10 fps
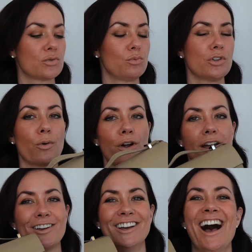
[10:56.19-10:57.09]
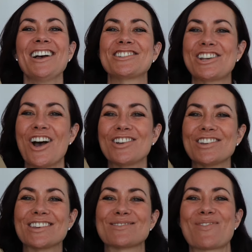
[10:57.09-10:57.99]
don't worry, I'll show
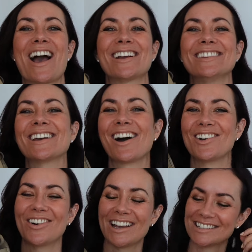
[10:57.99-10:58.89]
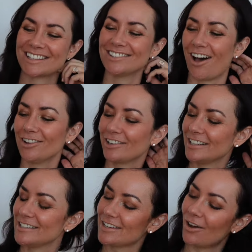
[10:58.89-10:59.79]
you this bag in the cutaways, like not
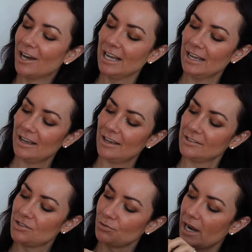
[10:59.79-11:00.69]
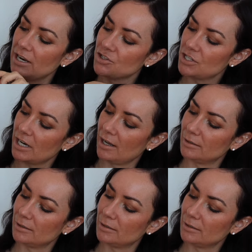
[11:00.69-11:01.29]
looking so deranged.